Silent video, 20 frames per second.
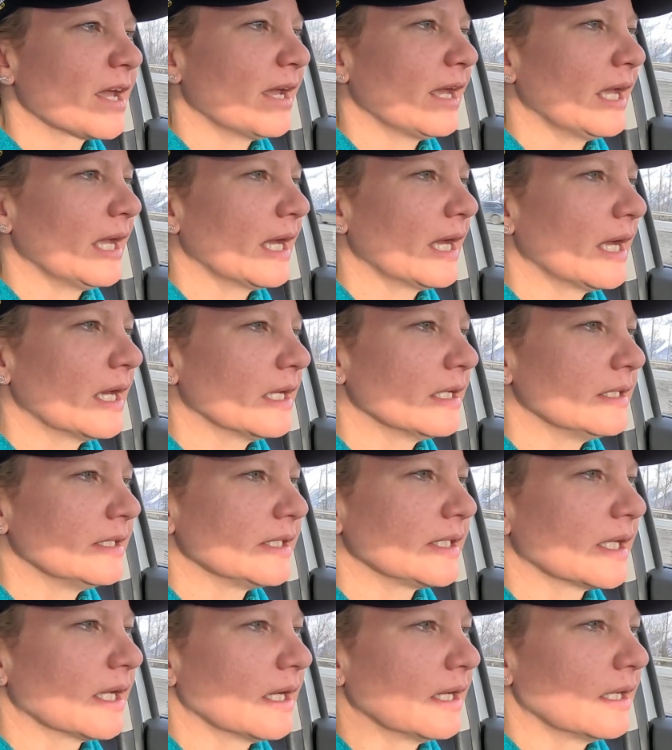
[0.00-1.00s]

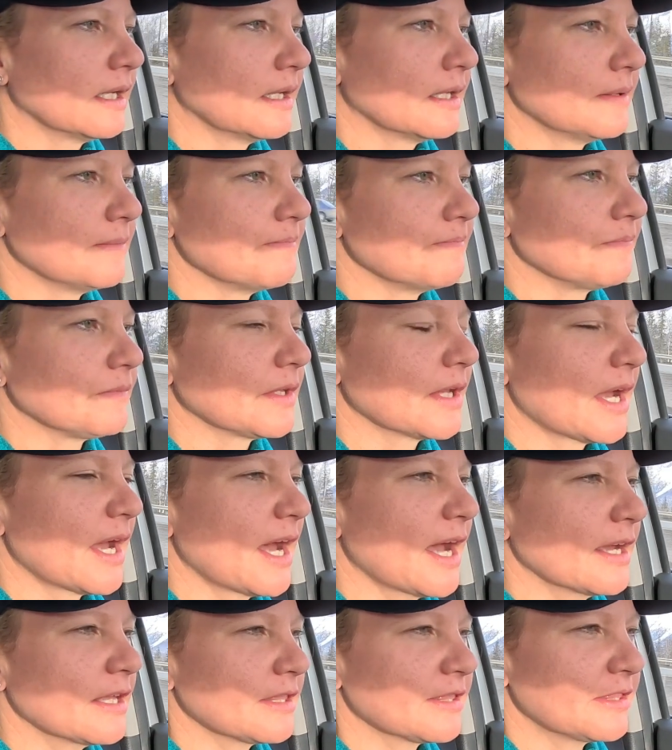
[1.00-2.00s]
And
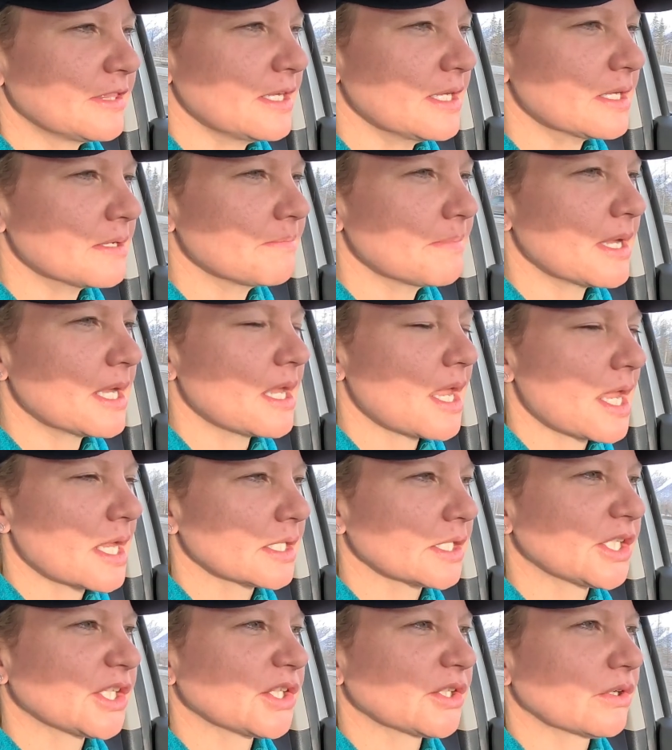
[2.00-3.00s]
I think my
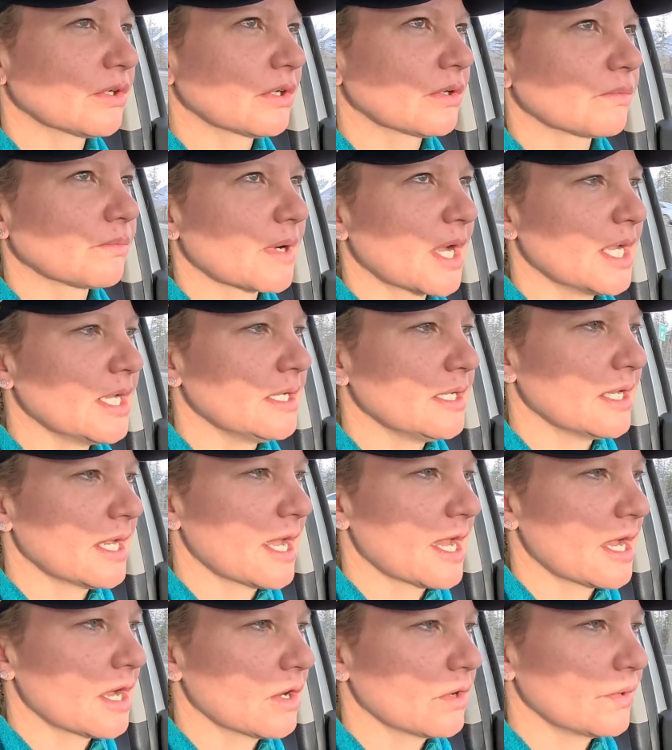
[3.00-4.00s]
answer right
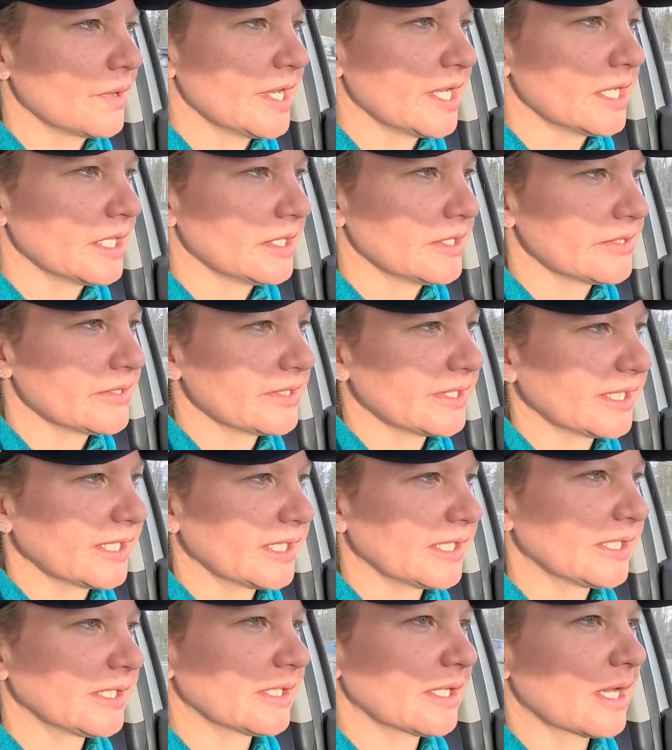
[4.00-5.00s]
now
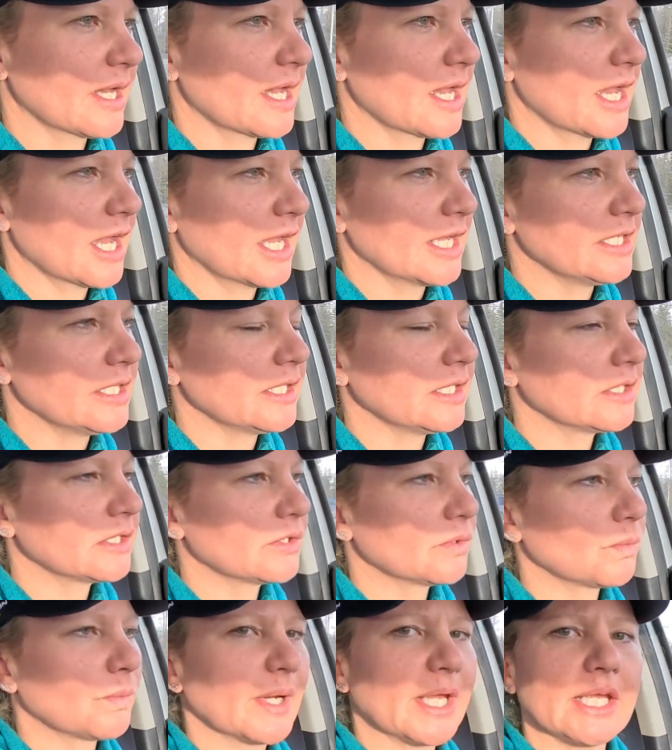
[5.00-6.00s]
is I need
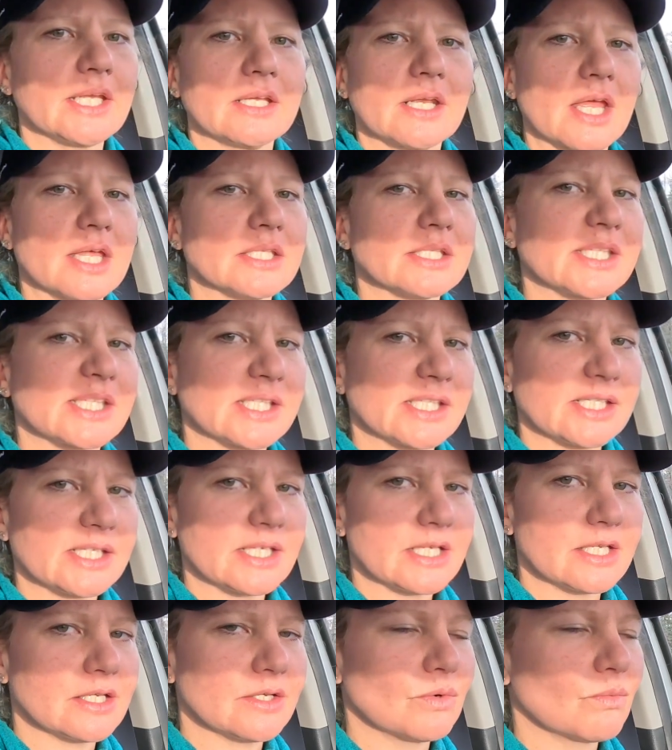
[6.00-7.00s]
to wait and
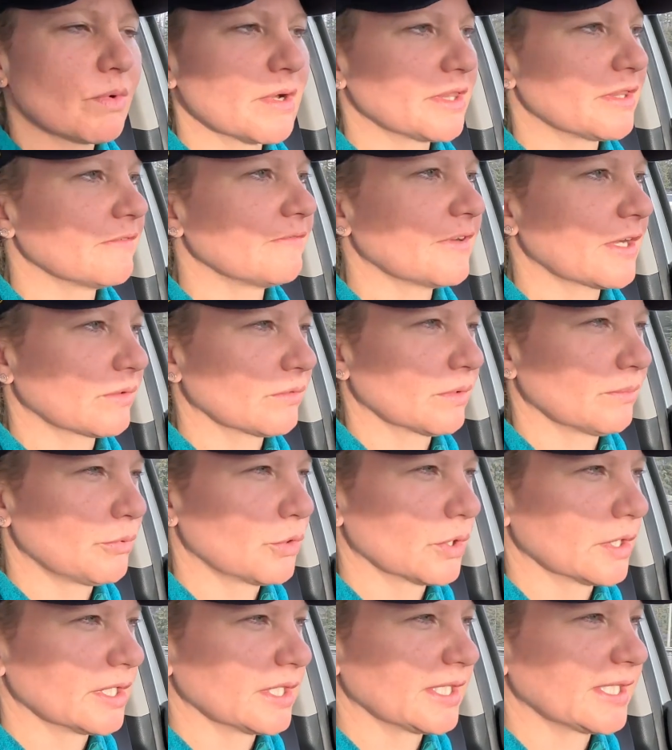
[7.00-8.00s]
see what the vet
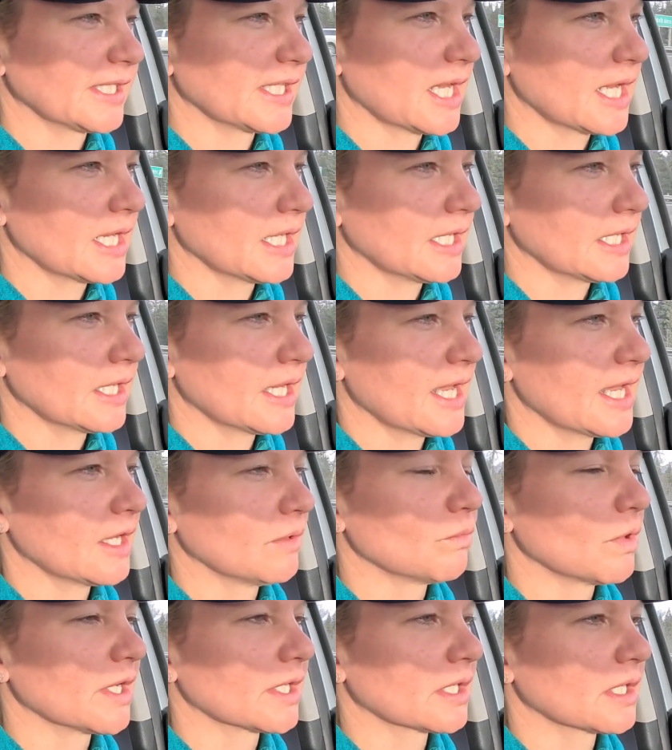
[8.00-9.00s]
reports say
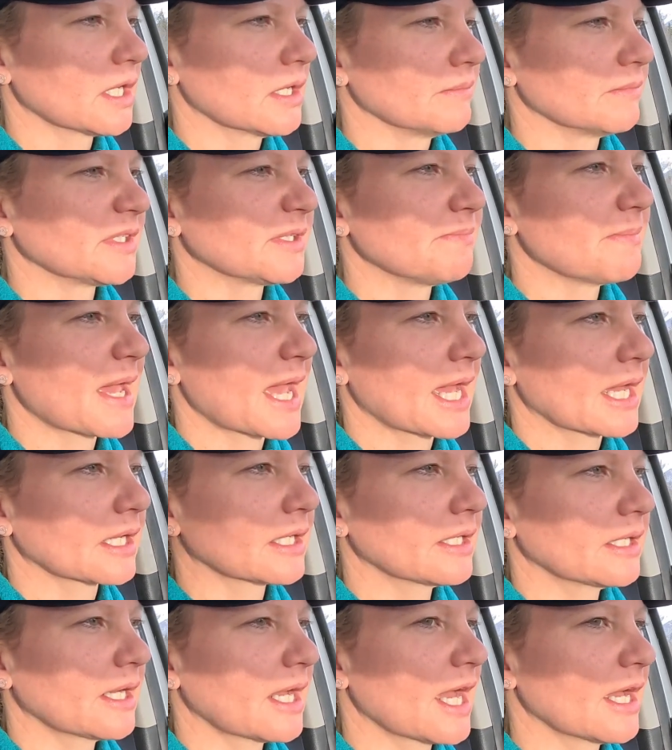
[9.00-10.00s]
and what comes
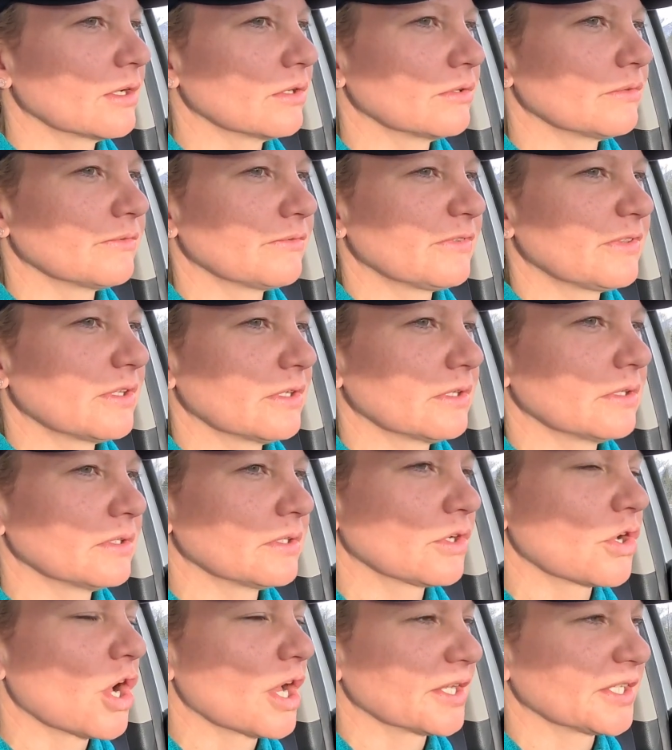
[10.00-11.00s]
back out of the
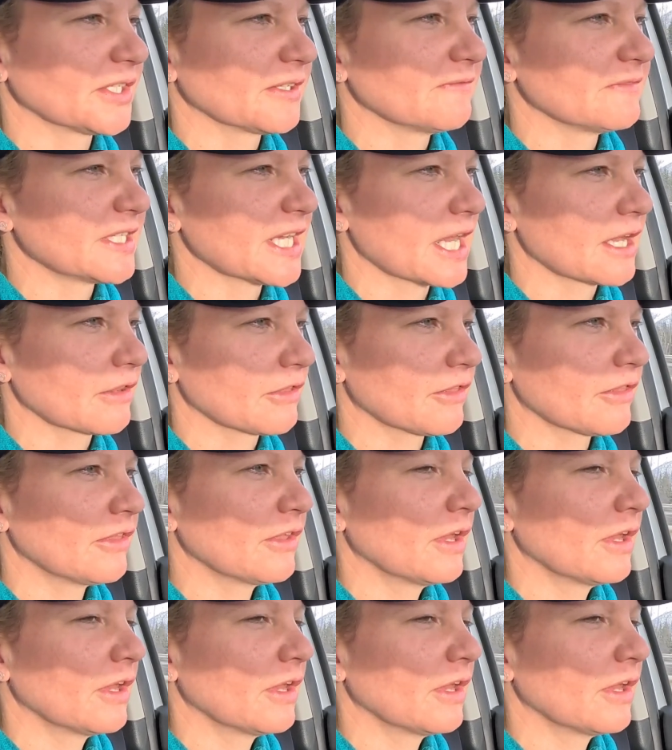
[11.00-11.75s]
cause of death